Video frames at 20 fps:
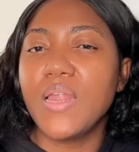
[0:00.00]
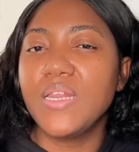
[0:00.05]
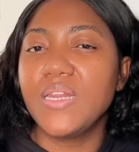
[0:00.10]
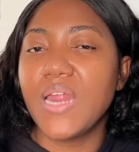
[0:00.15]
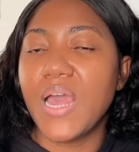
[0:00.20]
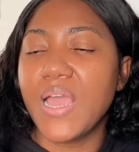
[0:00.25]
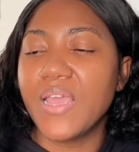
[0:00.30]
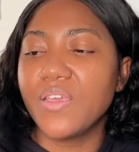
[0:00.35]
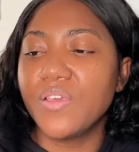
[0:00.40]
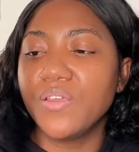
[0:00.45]

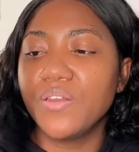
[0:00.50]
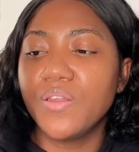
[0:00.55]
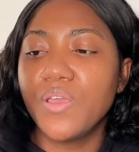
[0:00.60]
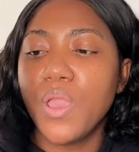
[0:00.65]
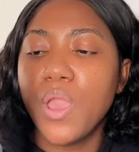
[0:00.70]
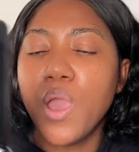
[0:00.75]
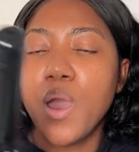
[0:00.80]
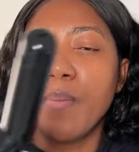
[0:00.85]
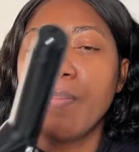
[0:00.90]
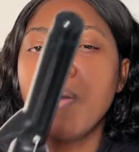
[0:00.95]
iron,
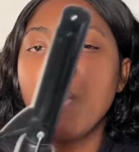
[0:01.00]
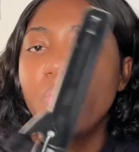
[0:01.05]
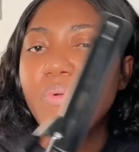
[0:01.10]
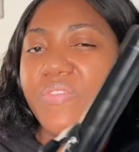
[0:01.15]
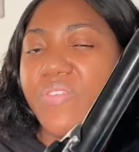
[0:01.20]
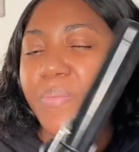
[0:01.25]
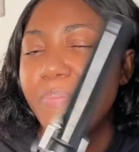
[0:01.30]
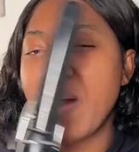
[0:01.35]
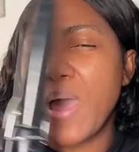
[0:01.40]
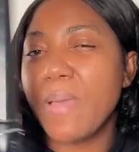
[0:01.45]
but with
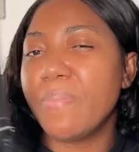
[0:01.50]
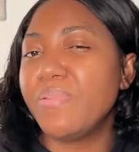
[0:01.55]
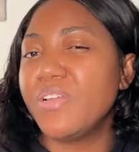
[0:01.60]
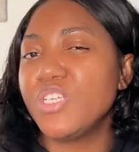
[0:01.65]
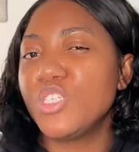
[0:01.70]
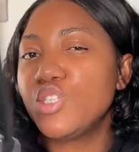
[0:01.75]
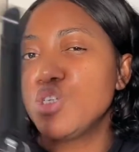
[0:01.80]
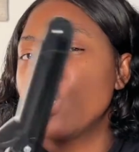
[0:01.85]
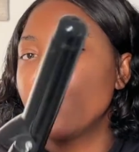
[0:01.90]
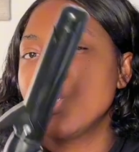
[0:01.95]
the
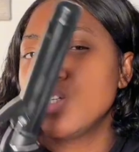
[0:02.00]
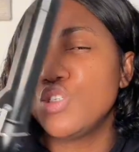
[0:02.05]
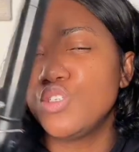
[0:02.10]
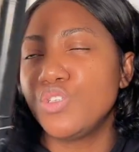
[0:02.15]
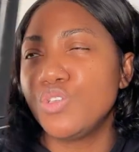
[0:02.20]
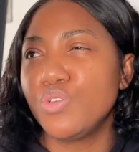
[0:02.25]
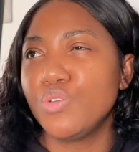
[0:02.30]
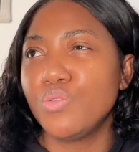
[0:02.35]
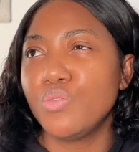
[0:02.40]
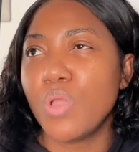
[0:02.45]
Babyliss you could
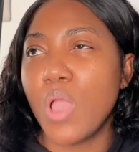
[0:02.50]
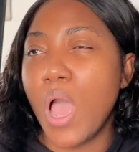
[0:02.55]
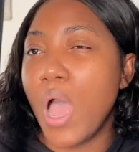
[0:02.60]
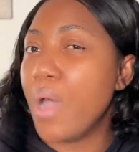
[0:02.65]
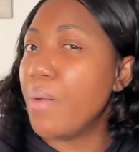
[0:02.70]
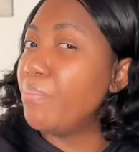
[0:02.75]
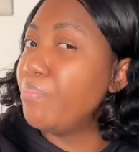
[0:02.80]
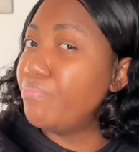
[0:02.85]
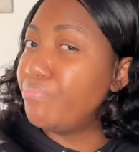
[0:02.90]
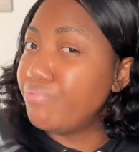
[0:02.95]
do
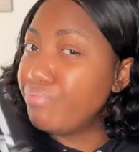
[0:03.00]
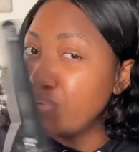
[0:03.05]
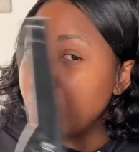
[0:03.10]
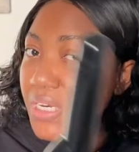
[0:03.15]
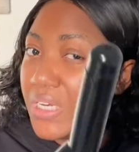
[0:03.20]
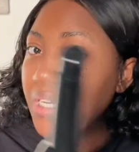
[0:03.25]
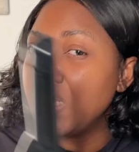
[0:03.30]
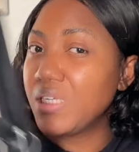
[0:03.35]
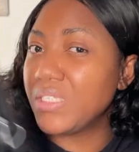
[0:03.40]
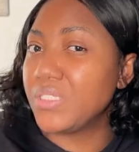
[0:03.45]
a
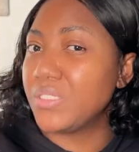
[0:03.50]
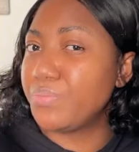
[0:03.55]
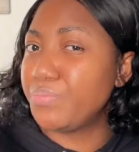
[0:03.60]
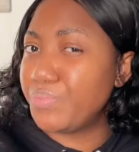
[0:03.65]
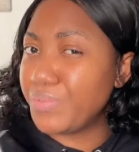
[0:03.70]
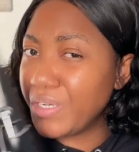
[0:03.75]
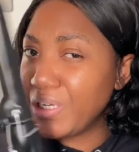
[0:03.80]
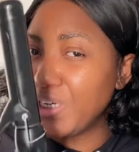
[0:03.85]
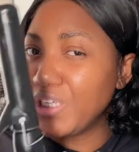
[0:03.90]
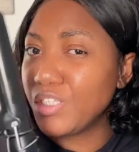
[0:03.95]

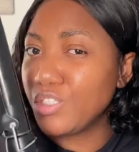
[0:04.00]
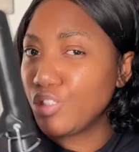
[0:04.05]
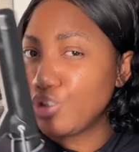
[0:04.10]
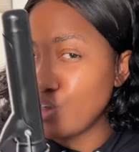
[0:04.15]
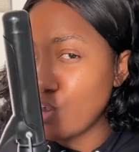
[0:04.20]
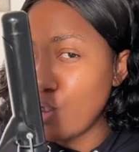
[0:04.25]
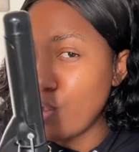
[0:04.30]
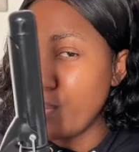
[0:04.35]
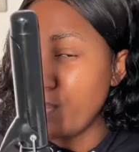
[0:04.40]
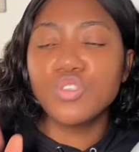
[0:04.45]
brilliant
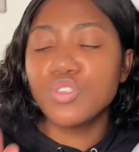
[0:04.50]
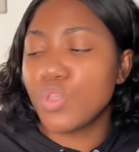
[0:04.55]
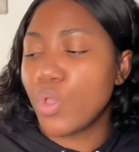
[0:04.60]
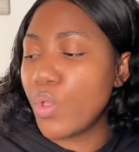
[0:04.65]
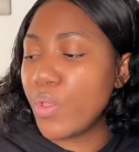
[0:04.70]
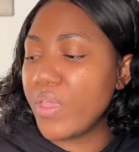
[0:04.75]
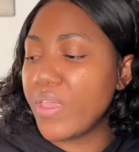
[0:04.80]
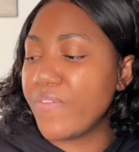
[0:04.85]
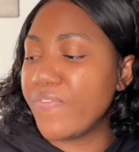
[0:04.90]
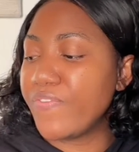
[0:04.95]
job. So
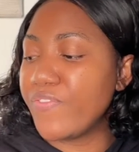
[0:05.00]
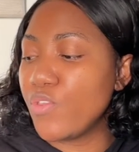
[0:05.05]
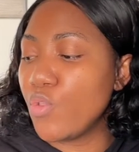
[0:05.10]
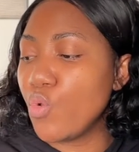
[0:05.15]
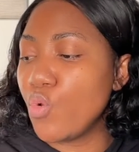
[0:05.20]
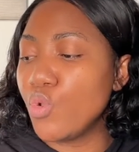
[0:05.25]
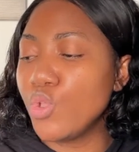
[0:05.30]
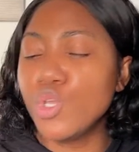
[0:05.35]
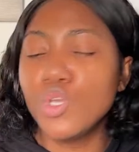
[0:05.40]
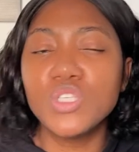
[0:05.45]
if
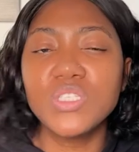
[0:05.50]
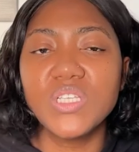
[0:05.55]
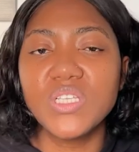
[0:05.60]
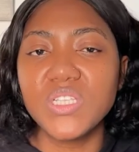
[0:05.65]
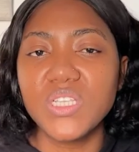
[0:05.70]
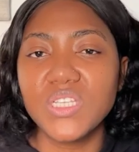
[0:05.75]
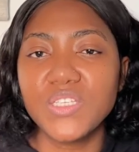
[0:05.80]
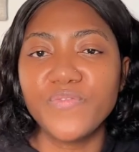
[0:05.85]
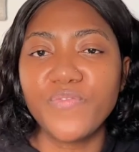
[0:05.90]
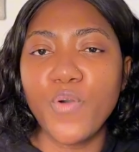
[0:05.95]
you're
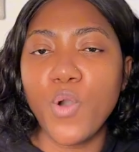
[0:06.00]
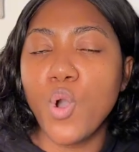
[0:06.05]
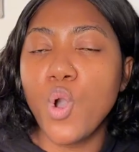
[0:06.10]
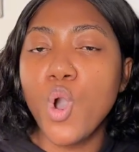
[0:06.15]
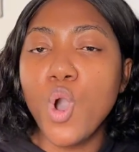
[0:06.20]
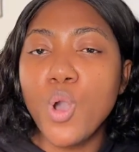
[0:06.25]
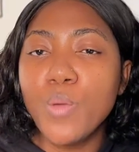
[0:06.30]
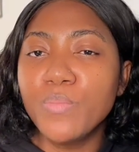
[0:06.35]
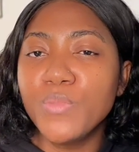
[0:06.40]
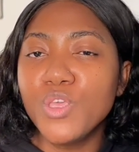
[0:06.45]
using this for
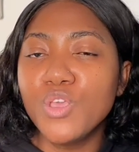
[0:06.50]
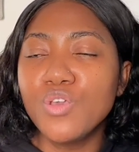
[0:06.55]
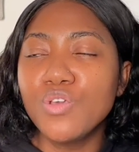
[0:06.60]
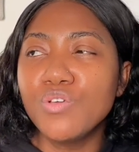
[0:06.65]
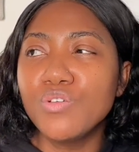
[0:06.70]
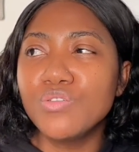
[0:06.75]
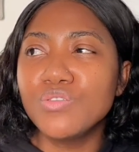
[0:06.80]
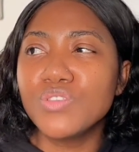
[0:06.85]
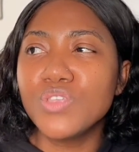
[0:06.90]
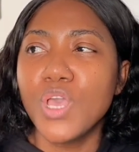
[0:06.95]
home
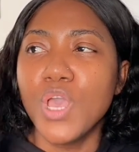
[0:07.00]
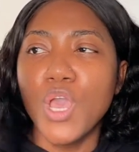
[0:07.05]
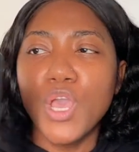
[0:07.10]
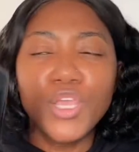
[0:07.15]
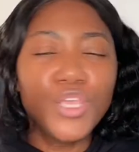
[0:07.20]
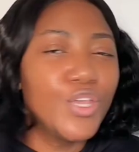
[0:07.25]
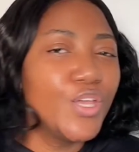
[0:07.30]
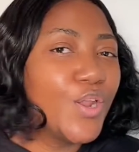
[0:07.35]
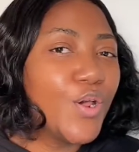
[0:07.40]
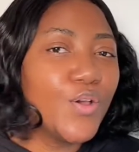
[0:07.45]
use,
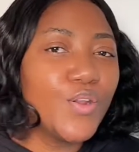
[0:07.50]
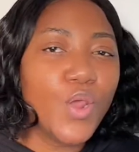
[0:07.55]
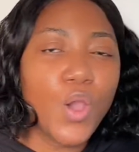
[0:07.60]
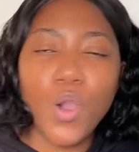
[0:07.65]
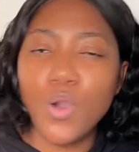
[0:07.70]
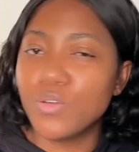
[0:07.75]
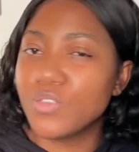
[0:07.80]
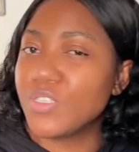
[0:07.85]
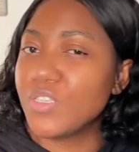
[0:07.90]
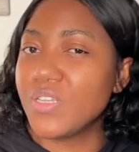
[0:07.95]
you don't
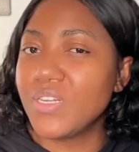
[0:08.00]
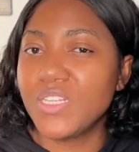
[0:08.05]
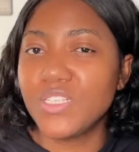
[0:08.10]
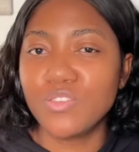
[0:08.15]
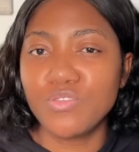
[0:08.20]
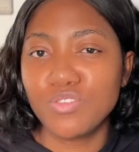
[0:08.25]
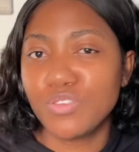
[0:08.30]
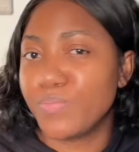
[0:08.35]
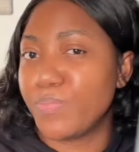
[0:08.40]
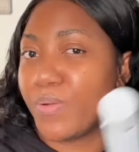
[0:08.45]
also need
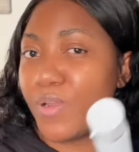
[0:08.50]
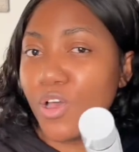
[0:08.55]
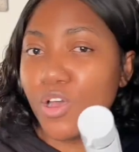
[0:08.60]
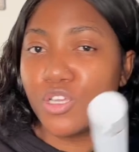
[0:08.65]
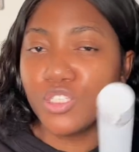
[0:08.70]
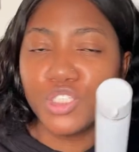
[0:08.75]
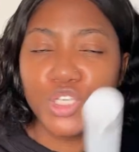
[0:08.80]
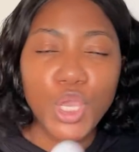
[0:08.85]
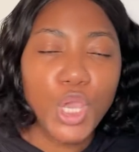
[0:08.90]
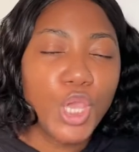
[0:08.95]
to
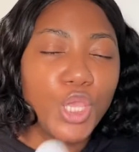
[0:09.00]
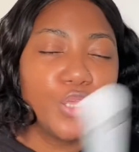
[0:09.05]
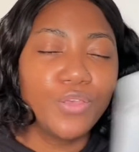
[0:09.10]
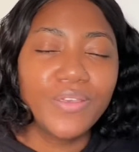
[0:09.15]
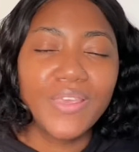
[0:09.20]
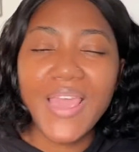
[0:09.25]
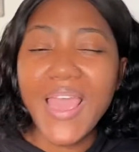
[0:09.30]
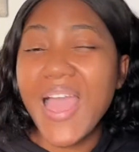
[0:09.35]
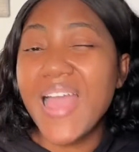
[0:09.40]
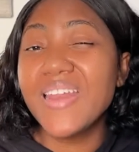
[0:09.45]
splurge. You
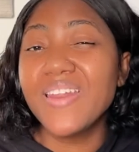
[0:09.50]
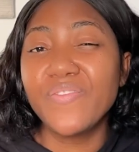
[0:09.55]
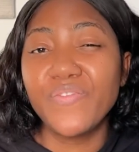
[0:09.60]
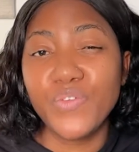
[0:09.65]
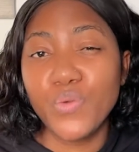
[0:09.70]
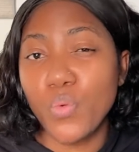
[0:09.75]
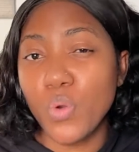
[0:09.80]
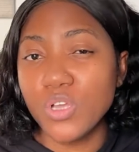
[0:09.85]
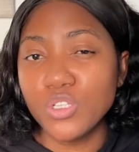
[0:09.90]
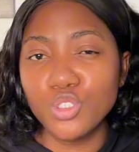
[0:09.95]
can
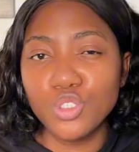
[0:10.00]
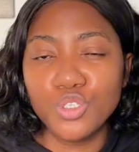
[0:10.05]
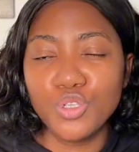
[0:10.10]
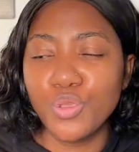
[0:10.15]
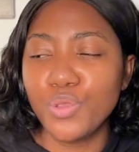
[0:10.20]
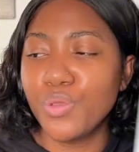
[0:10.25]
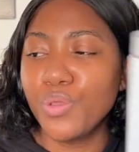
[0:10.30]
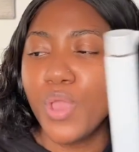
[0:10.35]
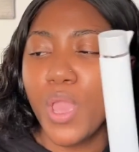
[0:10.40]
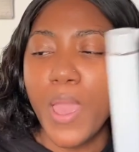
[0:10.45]
if you want
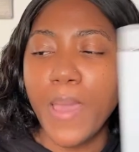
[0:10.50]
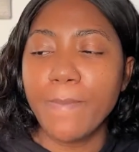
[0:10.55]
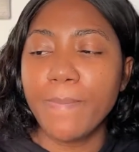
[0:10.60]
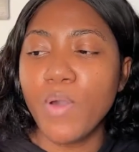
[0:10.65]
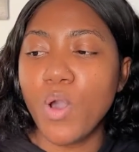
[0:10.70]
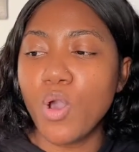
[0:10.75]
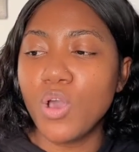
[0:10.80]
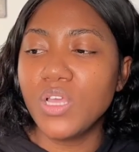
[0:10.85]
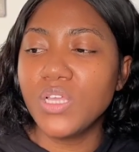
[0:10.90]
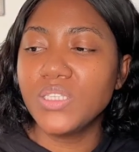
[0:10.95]
to,
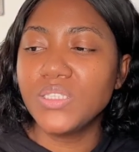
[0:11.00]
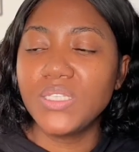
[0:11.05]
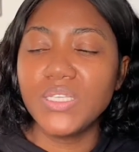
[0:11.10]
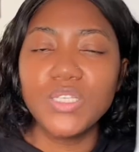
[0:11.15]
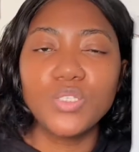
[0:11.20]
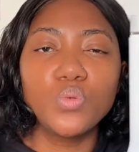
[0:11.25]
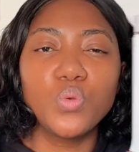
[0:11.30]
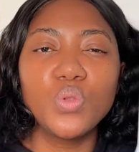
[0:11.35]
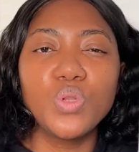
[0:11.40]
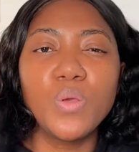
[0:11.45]
but
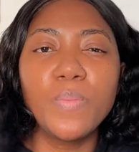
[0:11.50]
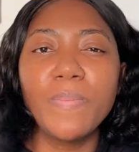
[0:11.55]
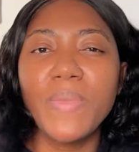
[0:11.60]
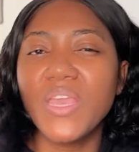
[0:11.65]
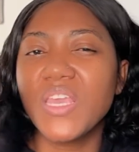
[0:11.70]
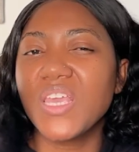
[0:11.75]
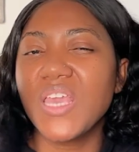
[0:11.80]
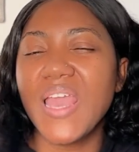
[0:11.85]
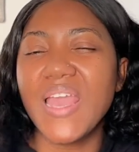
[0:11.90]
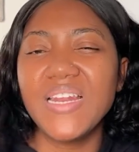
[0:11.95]
this wouldn't
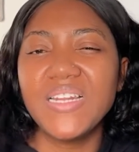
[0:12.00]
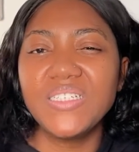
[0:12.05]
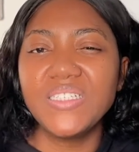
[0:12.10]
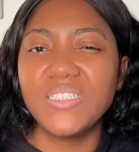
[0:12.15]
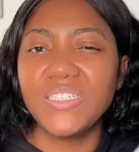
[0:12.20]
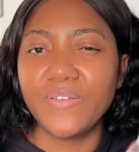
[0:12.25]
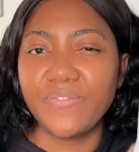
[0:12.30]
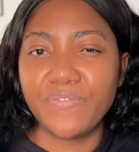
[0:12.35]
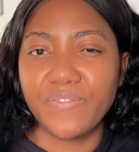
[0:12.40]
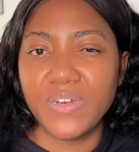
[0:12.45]
make any
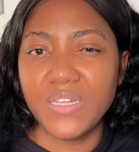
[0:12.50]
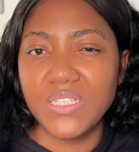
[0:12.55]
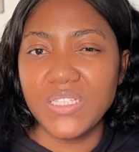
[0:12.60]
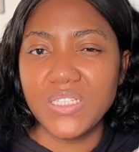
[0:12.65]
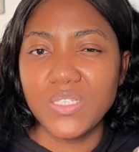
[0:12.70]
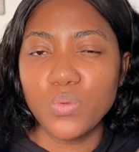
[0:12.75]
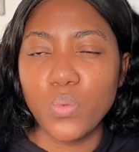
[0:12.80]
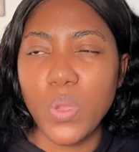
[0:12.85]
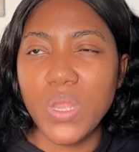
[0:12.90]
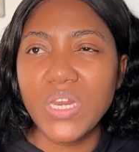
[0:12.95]

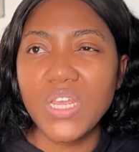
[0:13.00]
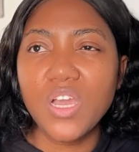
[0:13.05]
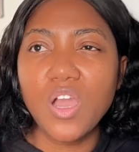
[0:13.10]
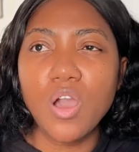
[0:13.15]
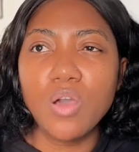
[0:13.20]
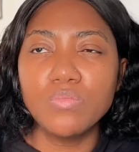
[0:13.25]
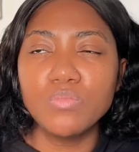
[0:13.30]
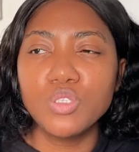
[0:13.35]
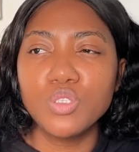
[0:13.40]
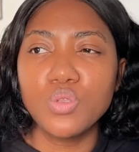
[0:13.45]
difference when it
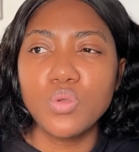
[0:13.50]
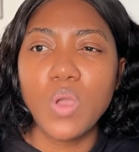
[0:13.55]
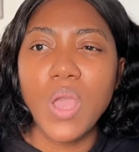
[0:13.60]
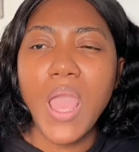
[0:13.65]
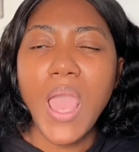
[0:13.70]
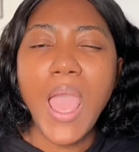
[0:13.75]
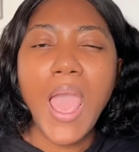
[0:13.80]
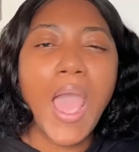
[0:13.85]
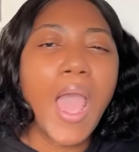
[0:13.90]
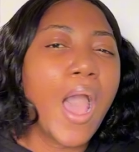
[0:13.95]
comes to
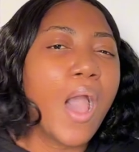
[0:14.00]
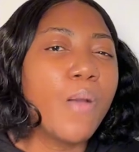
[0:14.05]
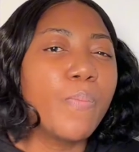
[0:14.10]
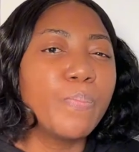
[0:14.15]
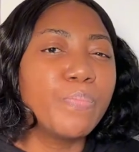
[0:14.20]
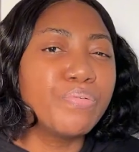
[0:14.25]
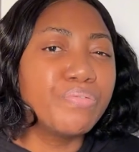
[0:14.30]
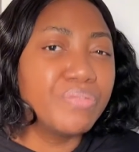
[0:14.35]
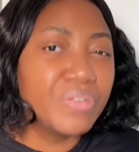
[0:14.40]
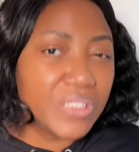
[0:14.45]
how
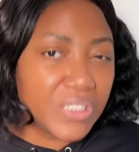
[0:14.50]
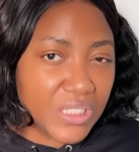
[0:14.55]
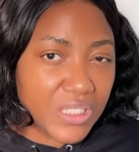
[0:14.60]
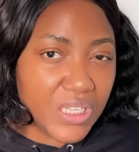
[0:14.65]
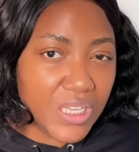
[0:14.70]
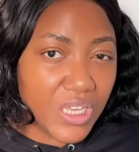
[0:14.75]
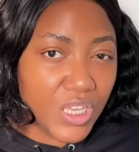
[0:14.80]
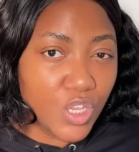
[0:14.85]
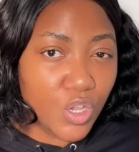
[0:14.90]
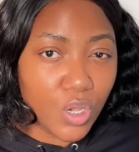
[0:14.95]

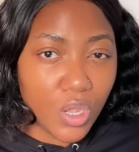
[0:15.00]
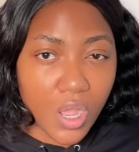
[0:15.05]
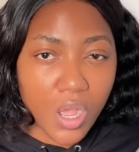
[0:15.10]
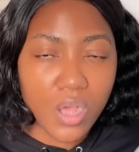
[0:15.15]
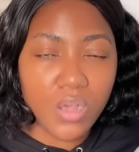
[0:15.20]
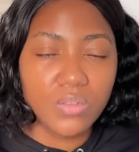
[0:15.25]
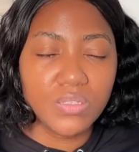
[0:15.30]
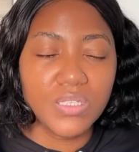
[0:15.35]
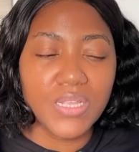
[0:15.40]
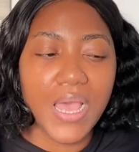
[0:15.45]
pretty your
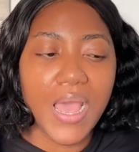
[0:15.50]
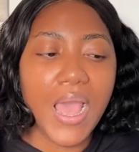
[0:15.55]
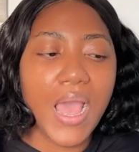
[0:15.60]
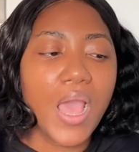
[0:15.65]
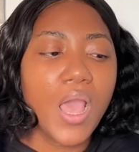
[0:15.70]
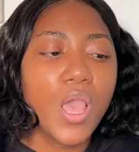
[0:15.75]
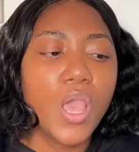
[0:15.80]
curls are.